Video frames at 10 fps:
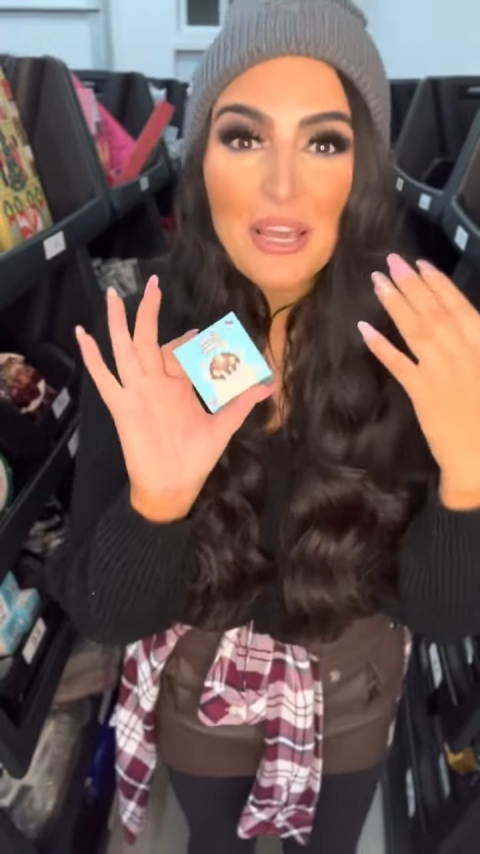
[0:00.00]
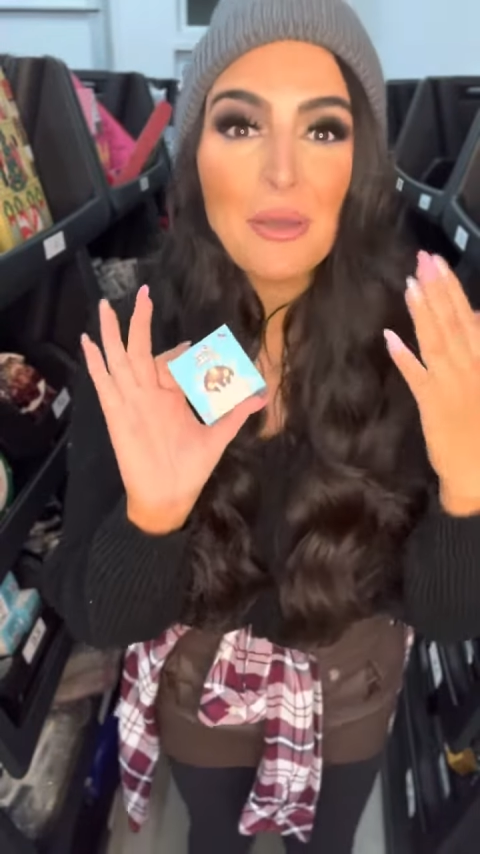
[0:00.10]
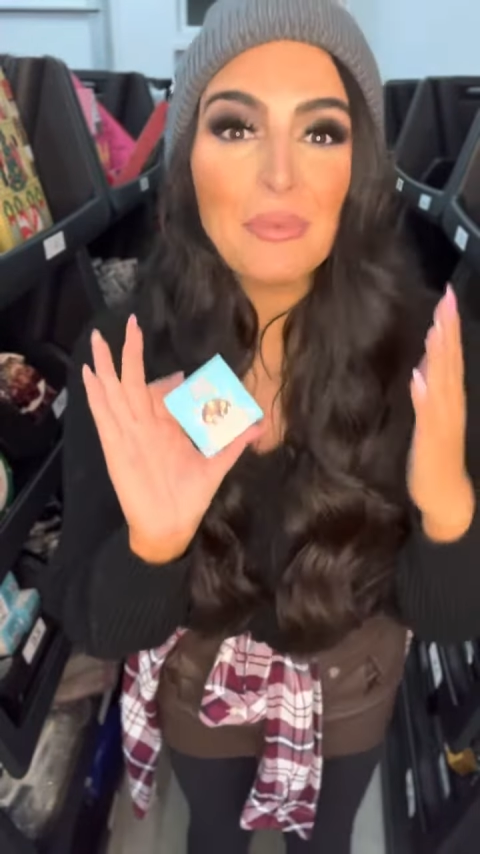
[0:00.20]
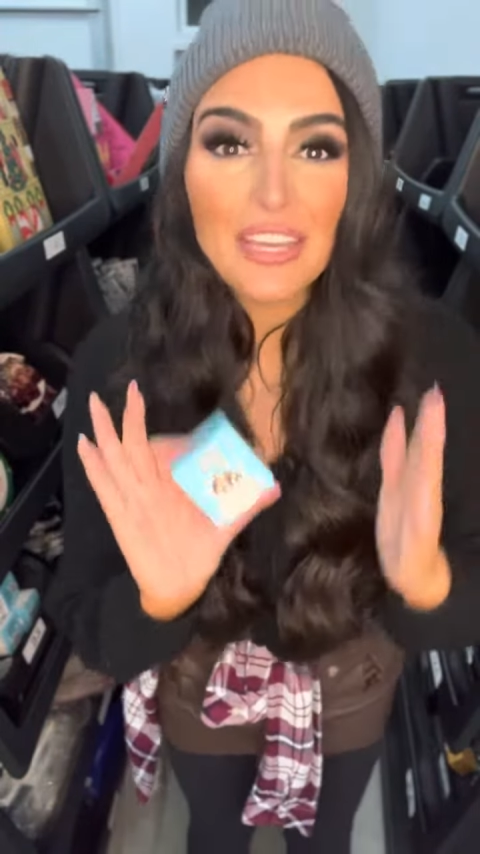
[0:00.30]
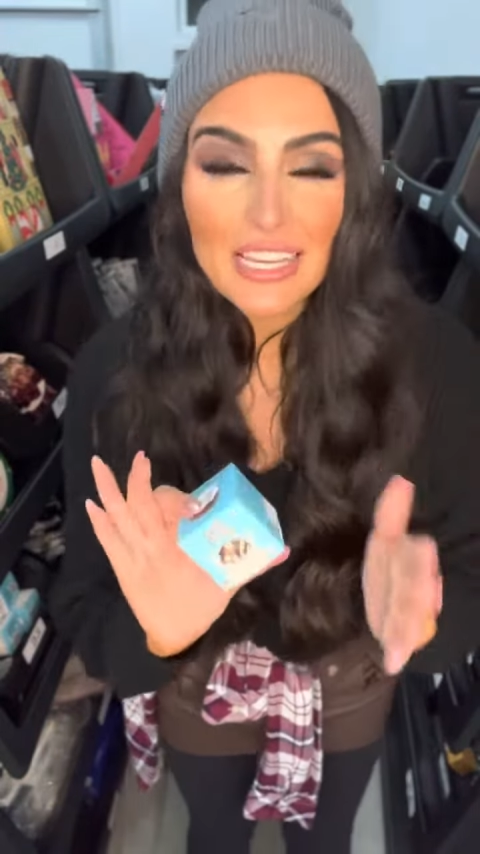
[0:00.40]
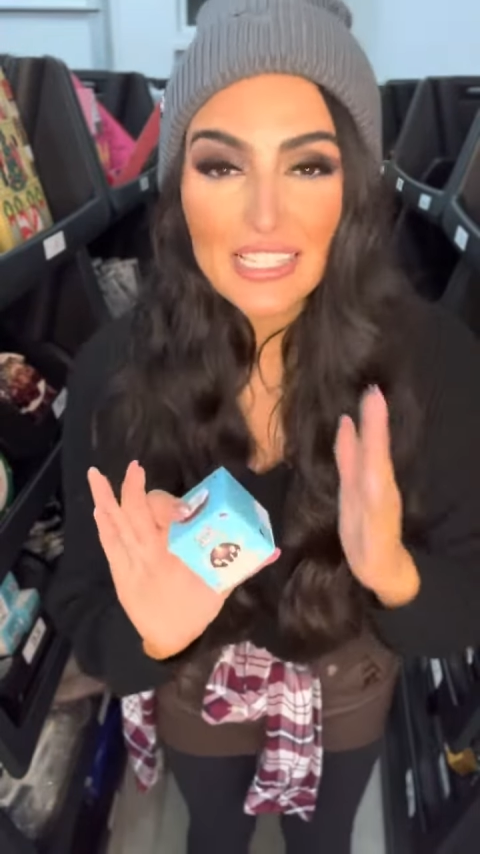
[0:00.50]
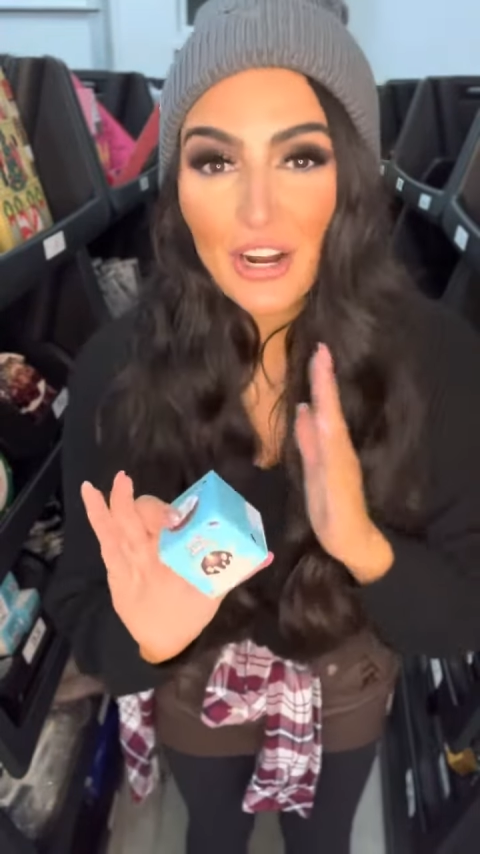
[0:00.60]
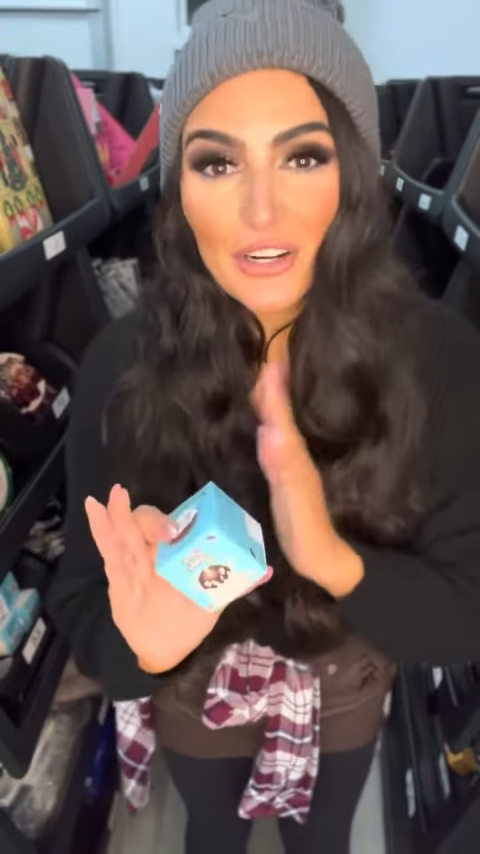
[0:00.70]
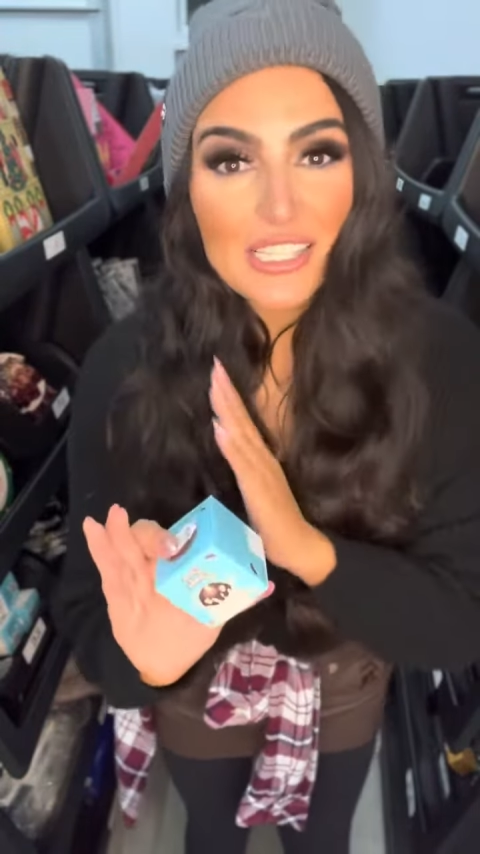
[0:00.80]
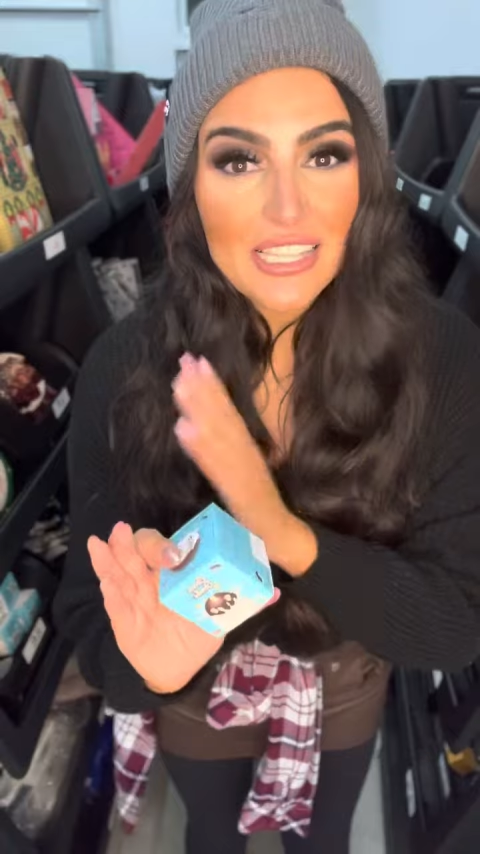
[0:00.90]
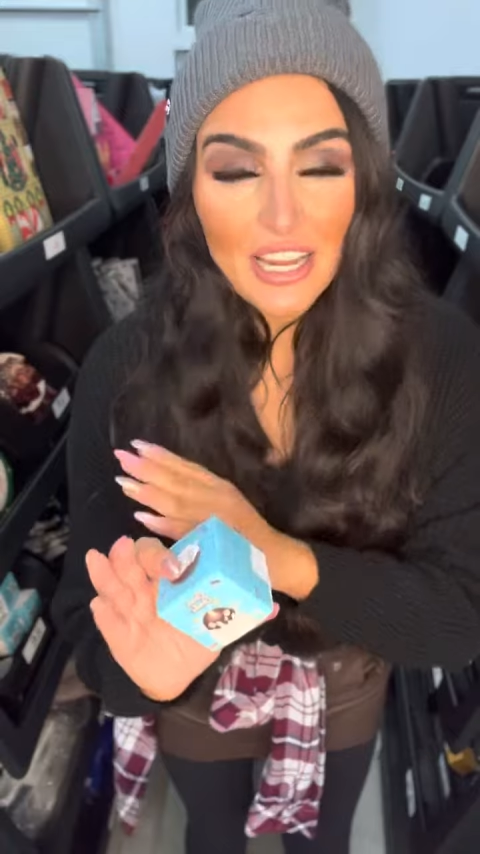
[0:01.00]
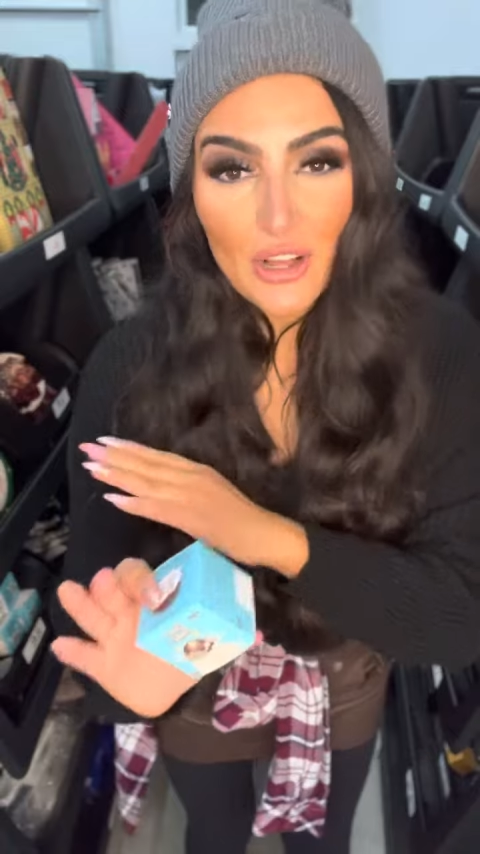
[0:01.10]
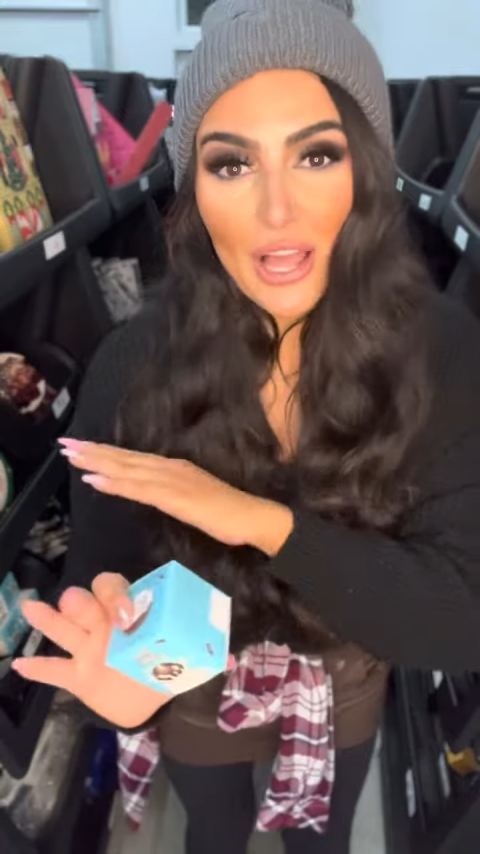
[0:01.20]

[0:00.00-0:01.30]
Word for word: because our sale